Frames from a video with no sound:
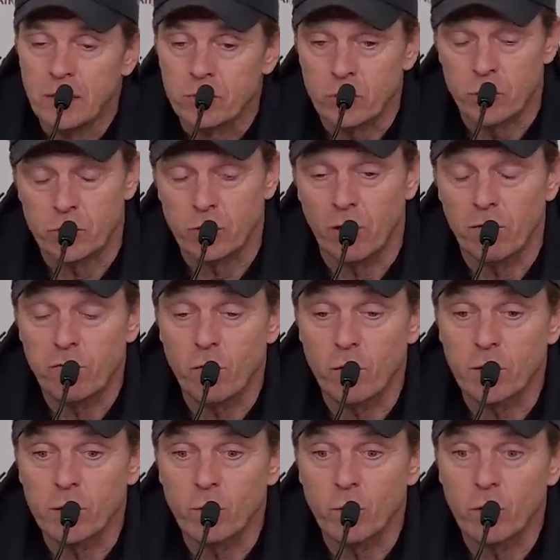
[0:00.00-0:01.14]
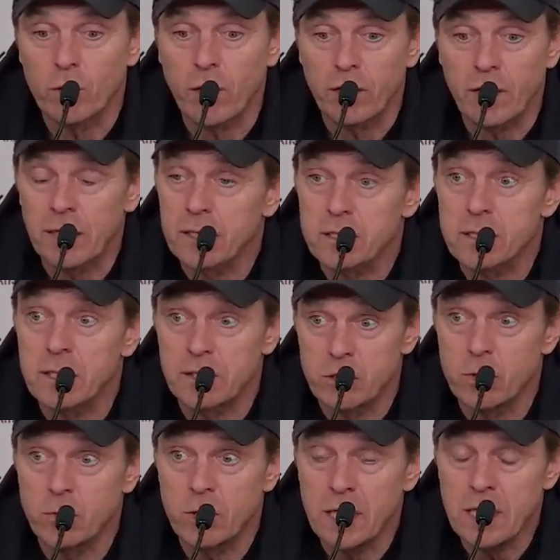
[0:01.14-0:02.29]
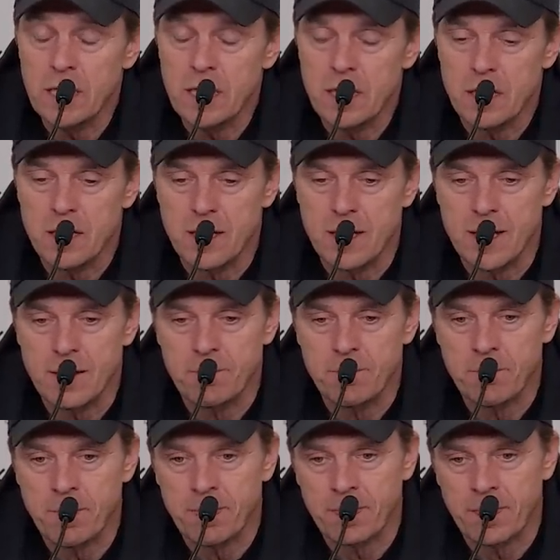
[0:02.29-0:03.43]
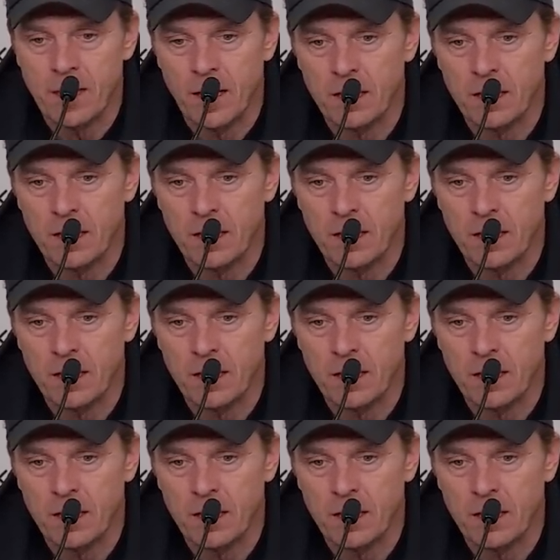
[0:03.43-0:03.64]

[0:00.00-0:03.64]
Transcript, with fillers: to the top four in the world i think it's it's unique um,